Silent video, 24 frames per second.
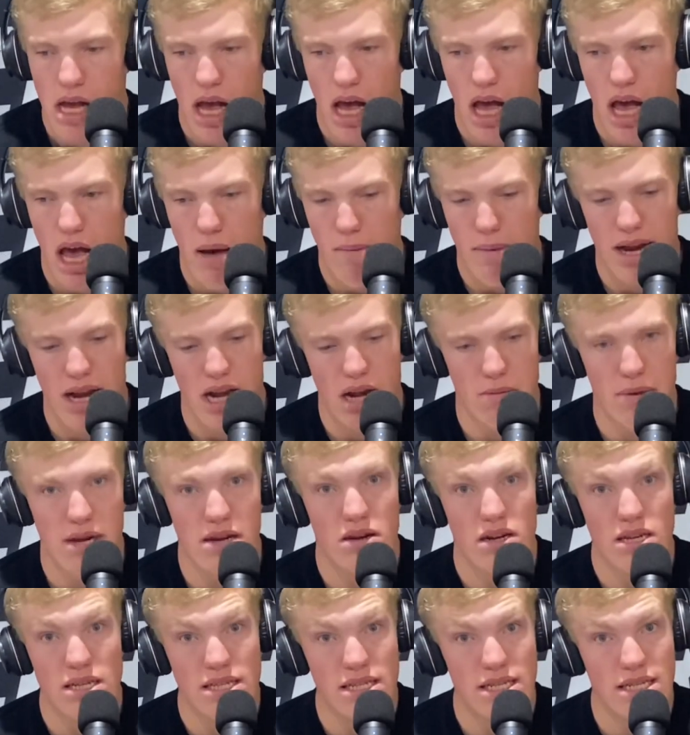Uh, but yeah, it'll be
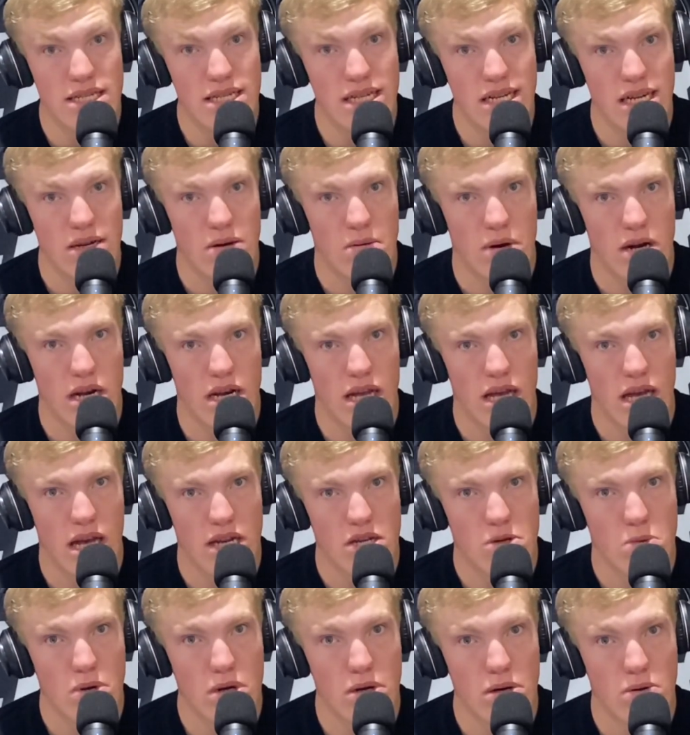interesting to see what uh,
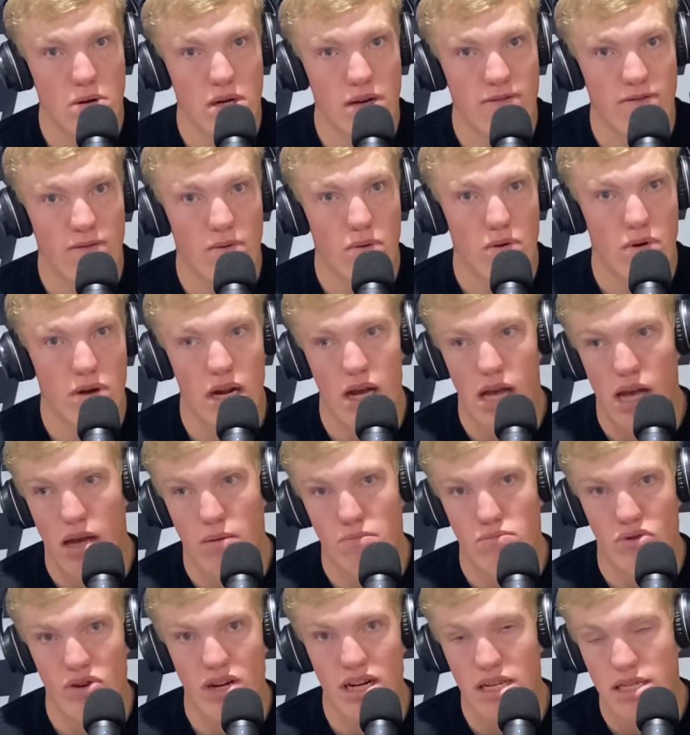2024 uh,
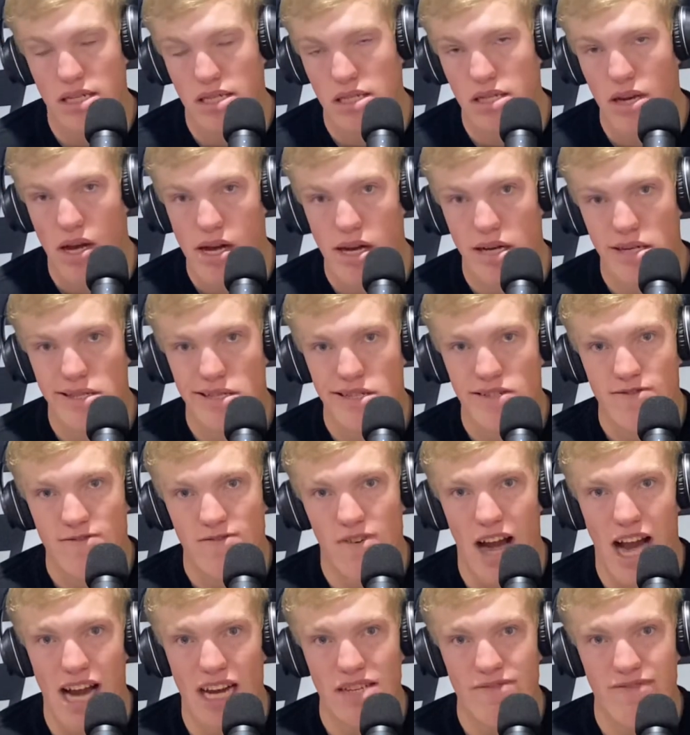brings
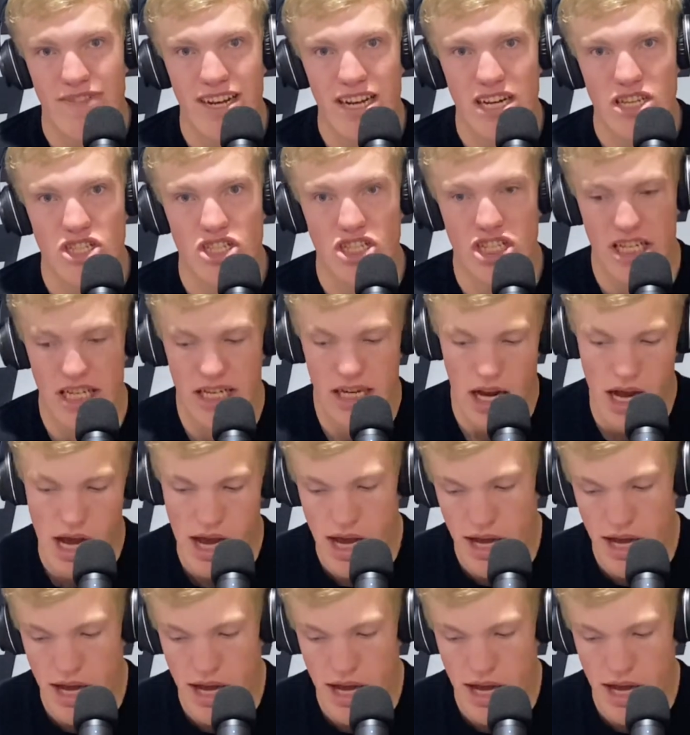for SVG.